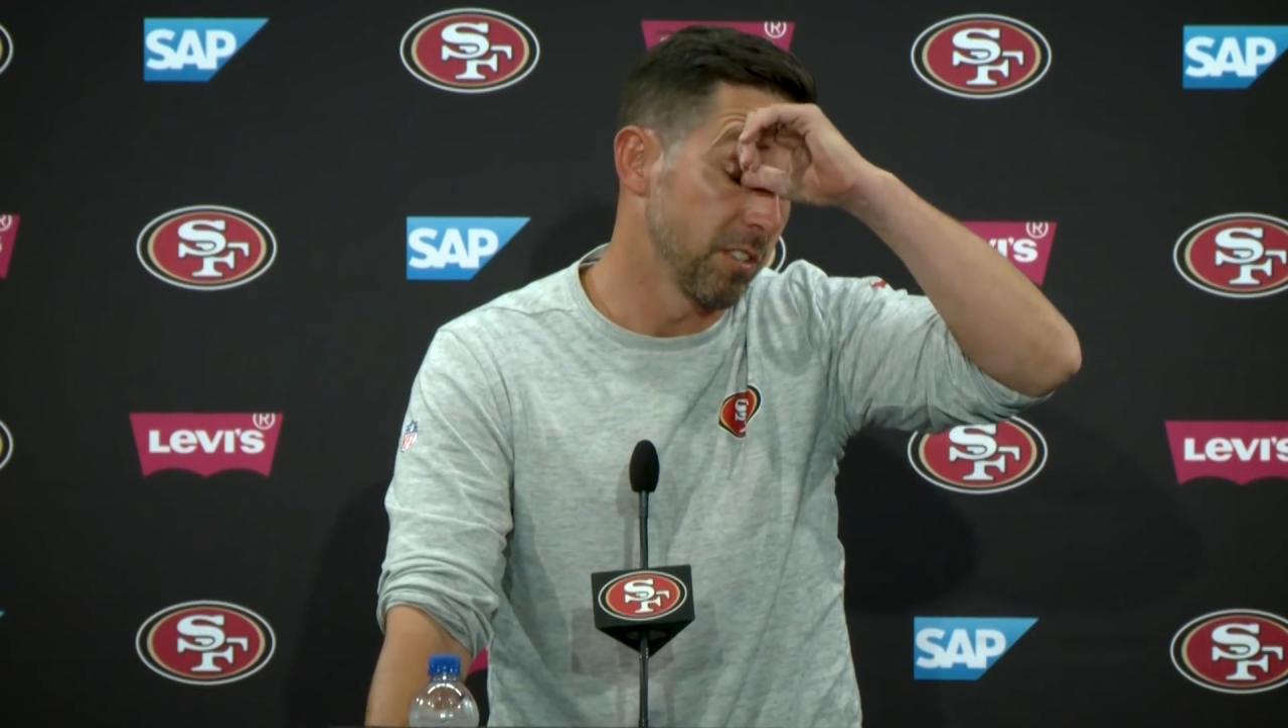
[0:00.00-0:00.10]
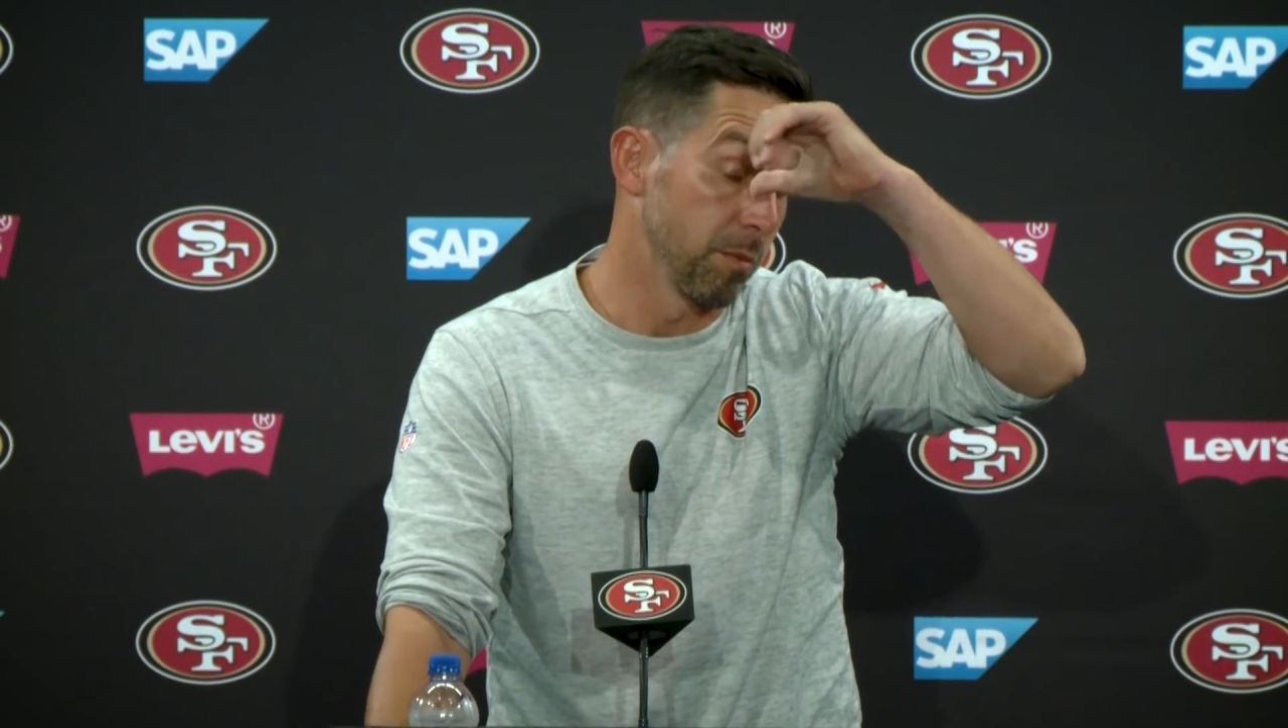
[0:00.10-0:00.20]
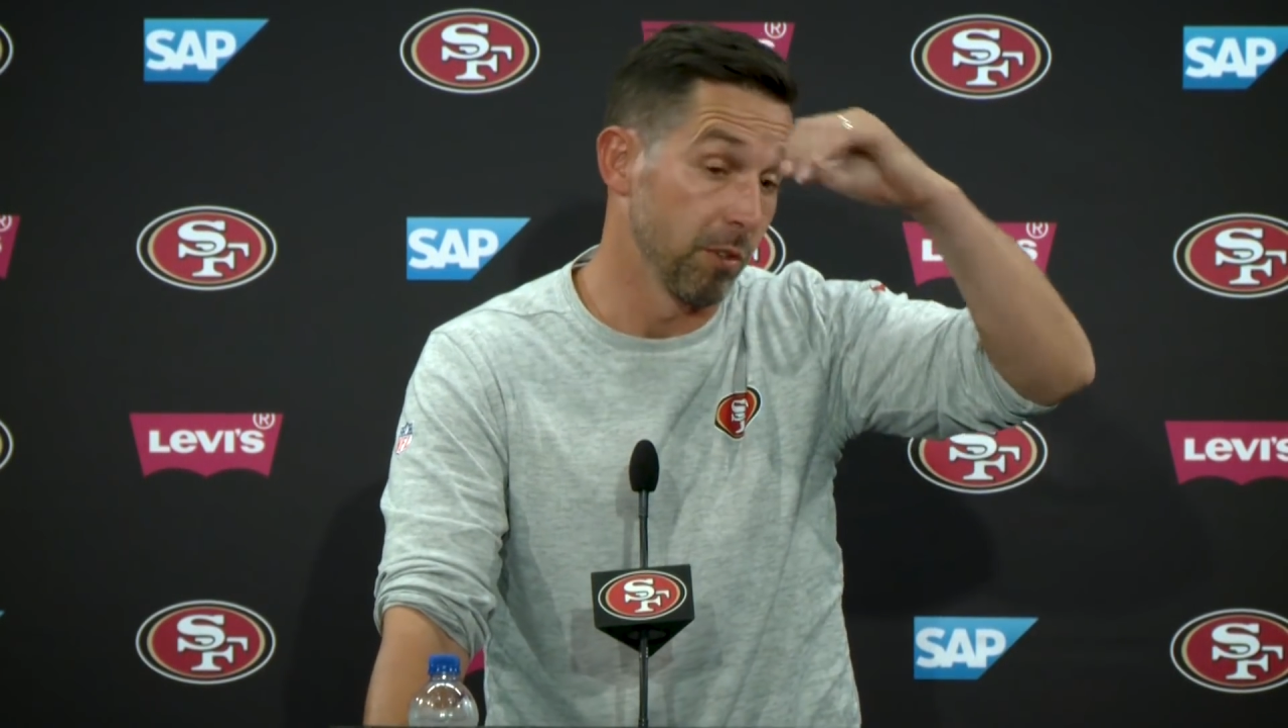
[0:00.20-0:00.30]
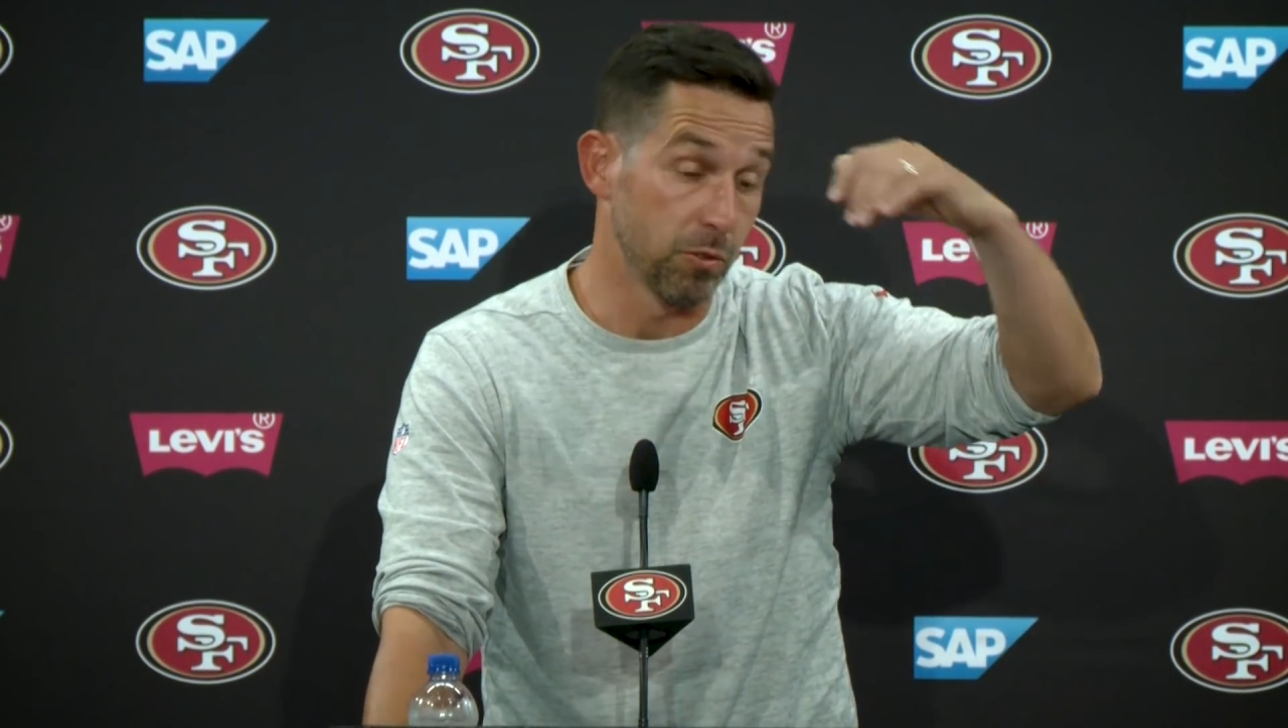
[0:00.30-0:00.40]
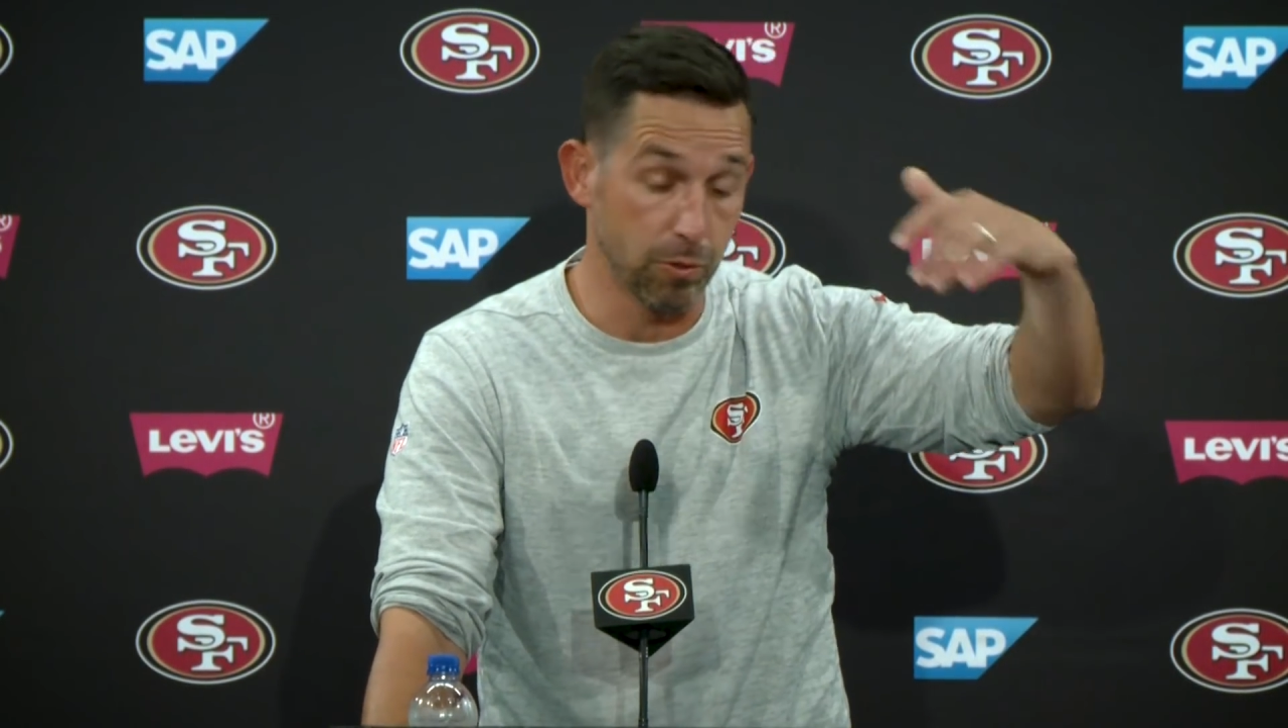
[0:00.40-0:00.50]
They're
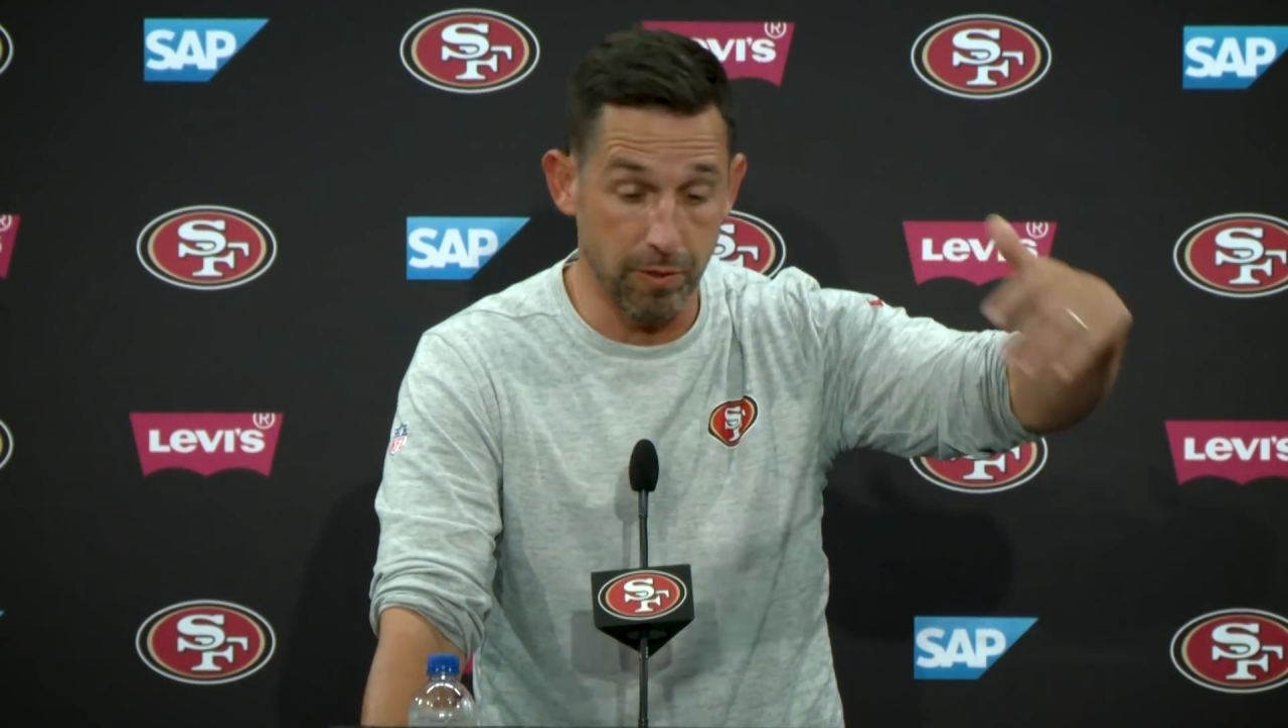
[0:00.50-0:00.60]
both two